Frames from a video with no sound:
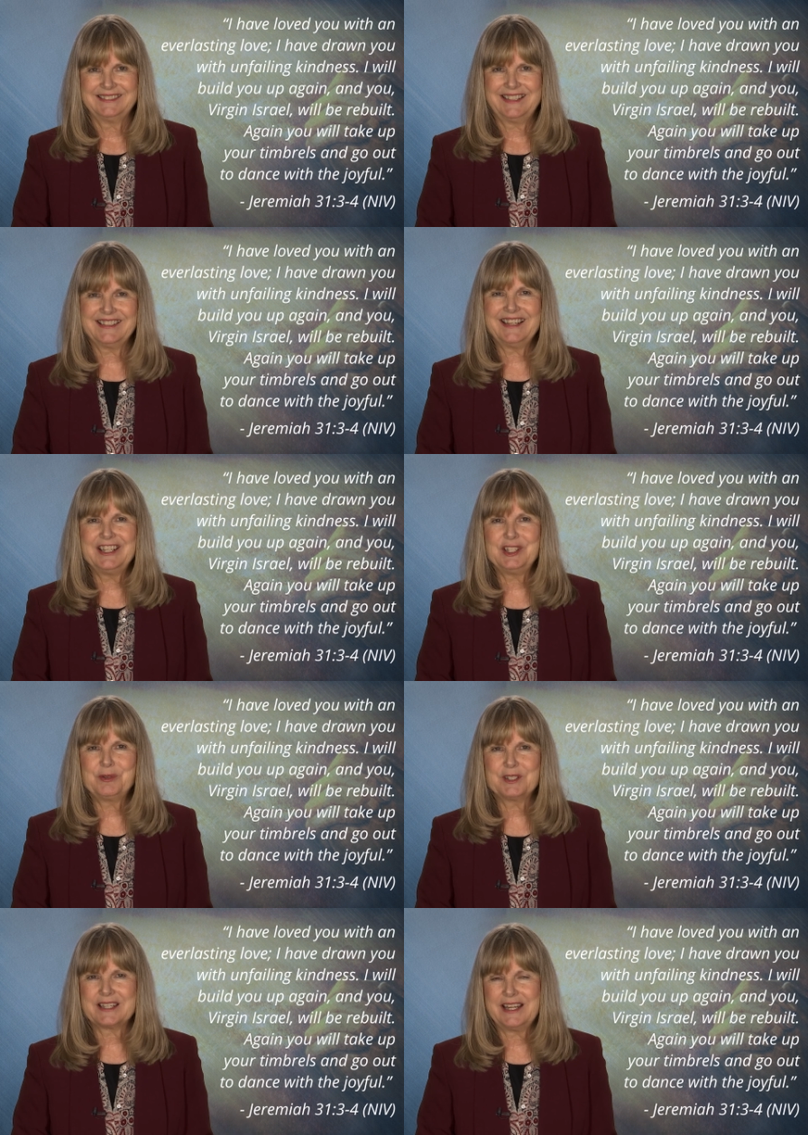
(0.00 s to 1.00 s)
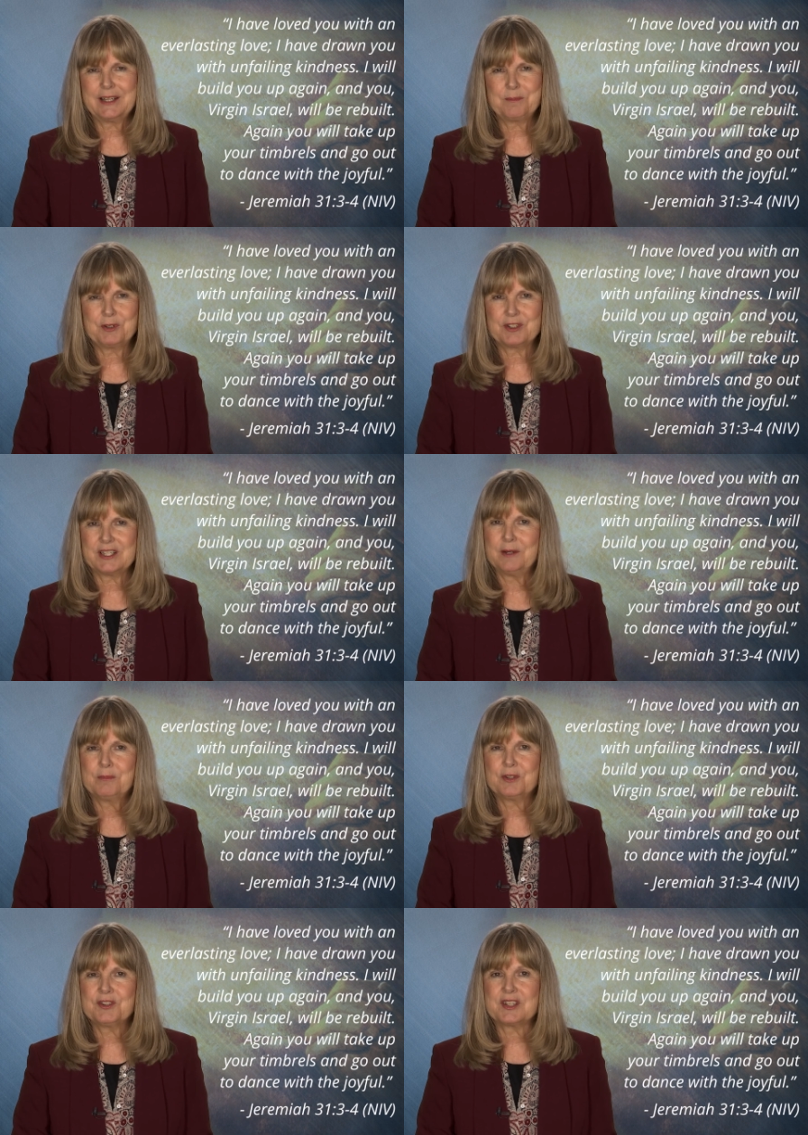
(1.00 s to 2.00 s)
Again, you will take up your
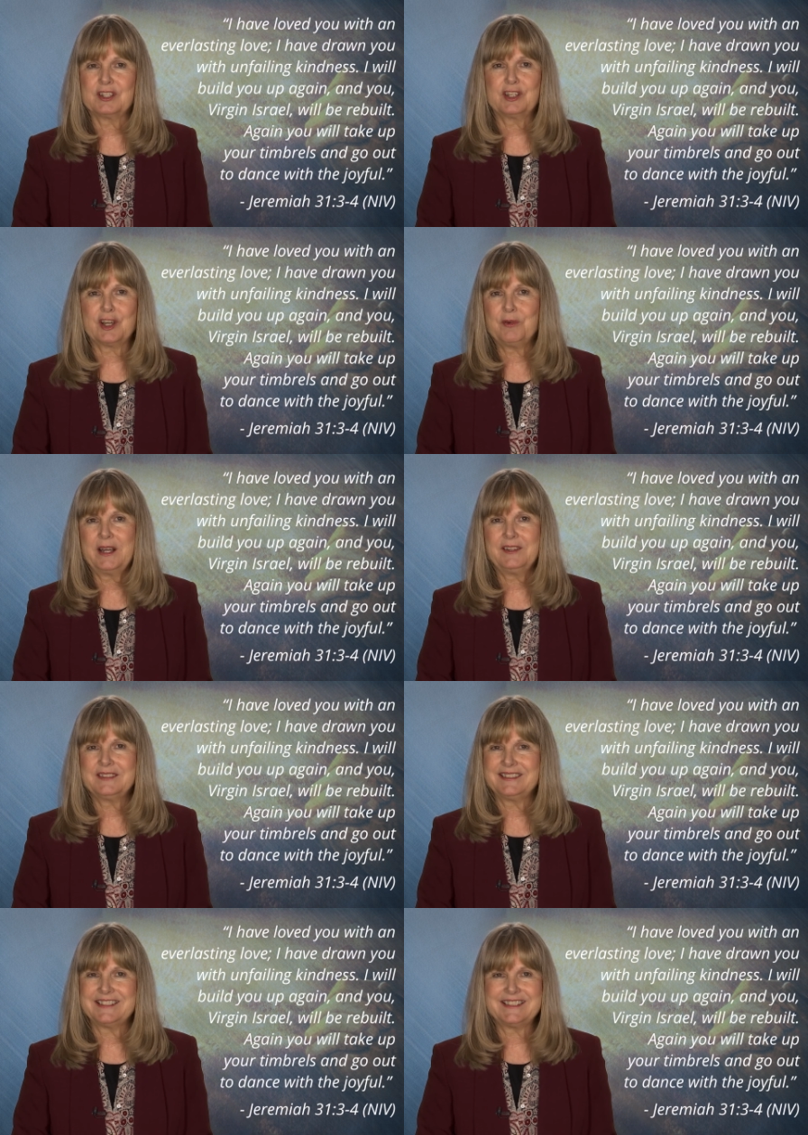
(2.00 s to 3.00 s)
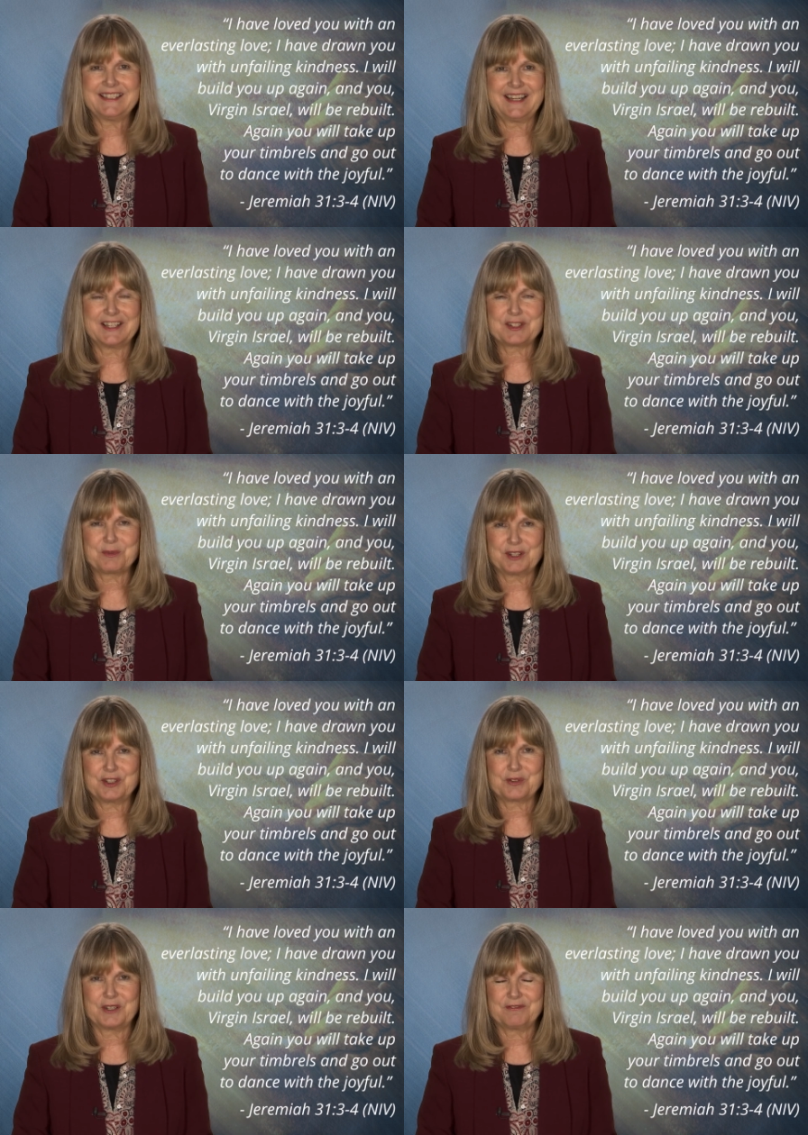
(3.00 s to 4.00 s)
timbrels and go out to dance with the
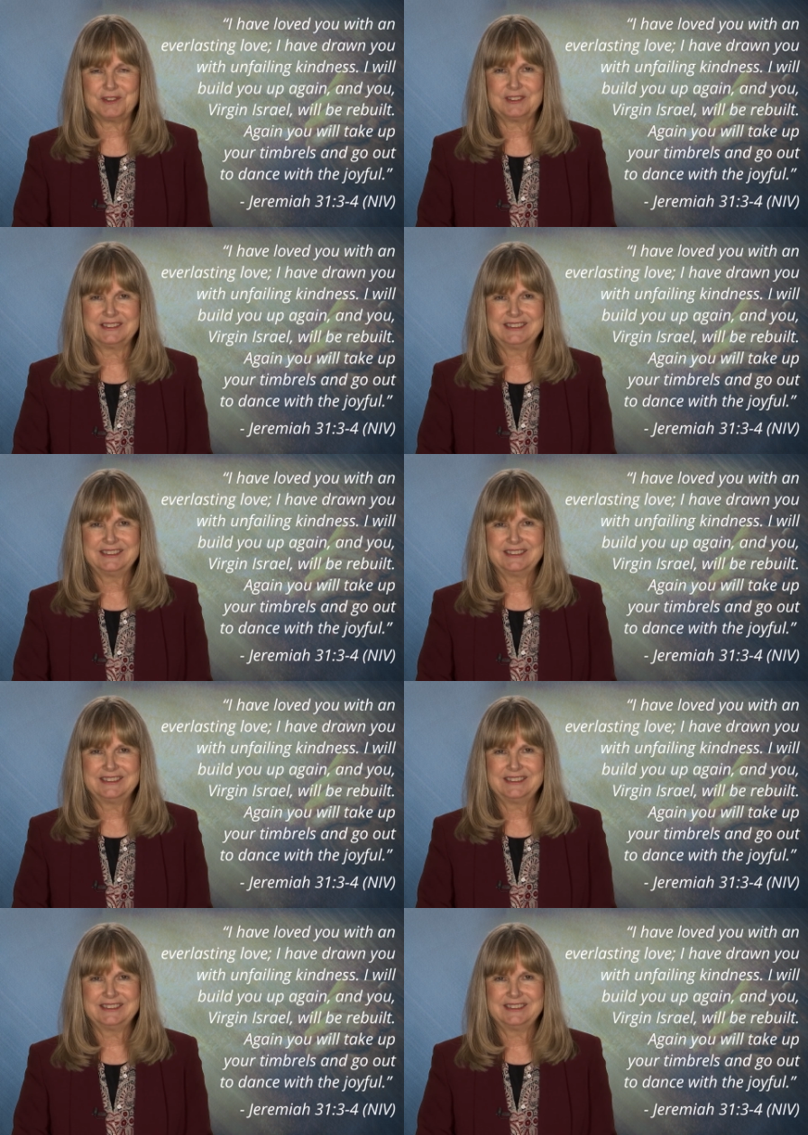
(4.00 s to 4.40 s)
joyful.